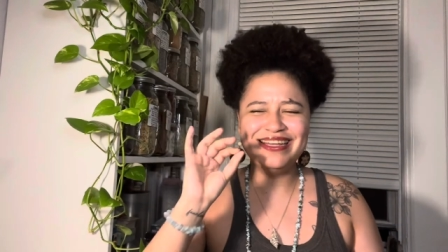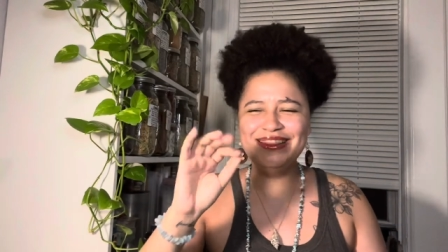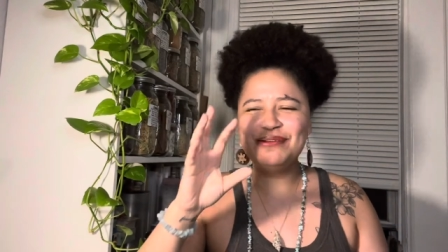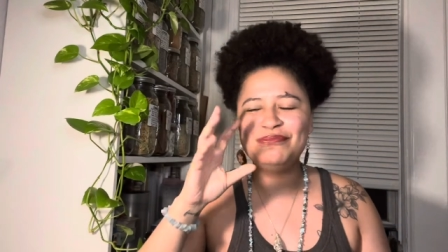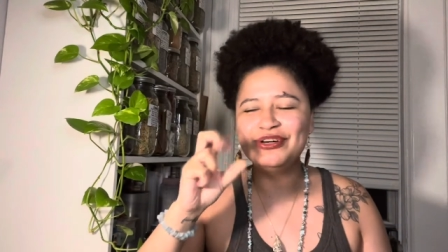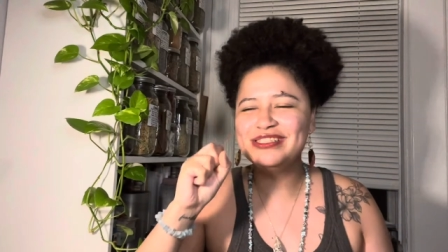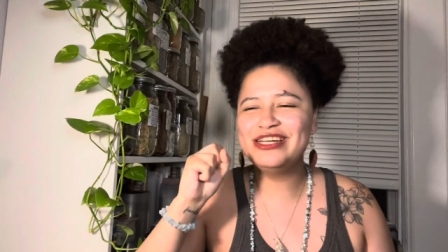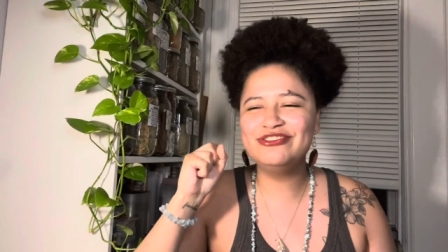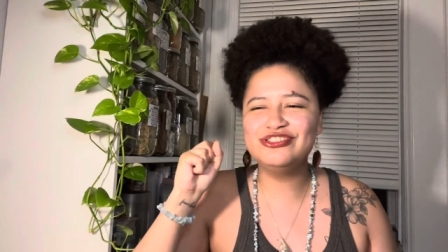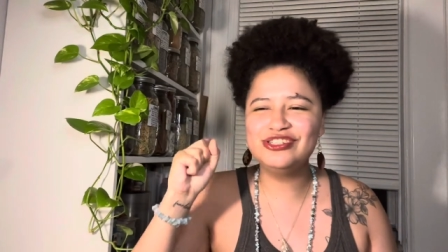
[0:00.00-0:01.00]
in the books
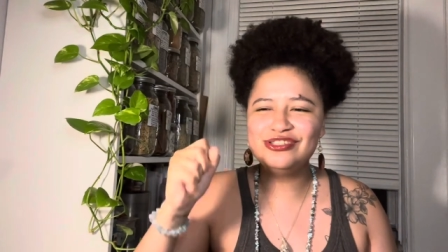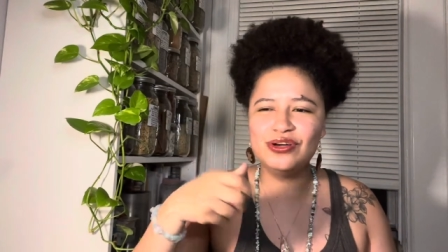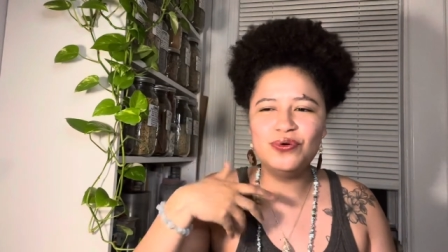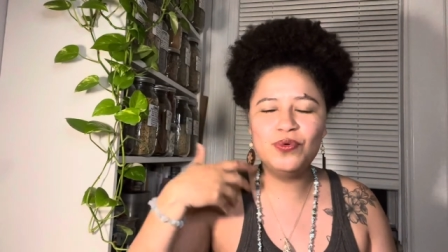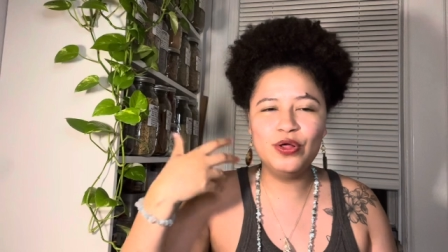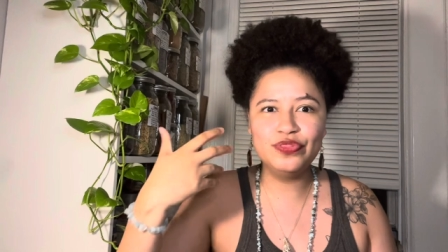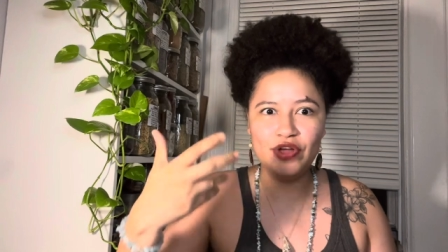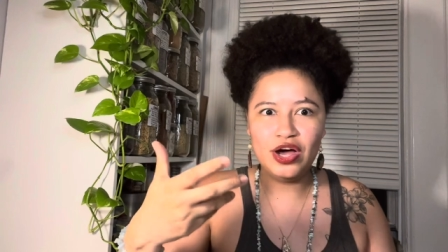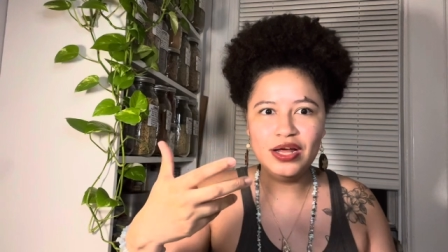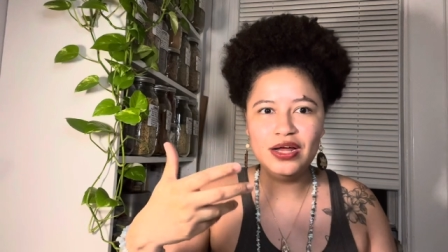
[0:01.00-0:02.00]
that are just so well
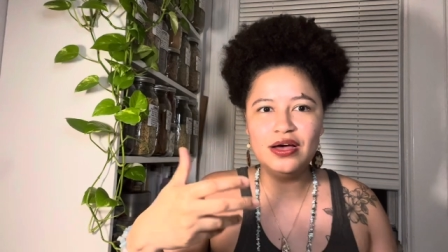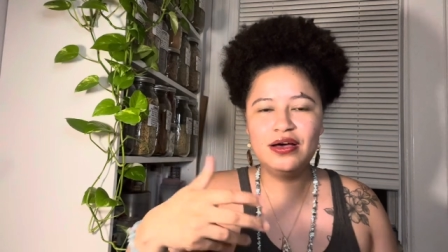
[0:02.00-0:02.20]
thought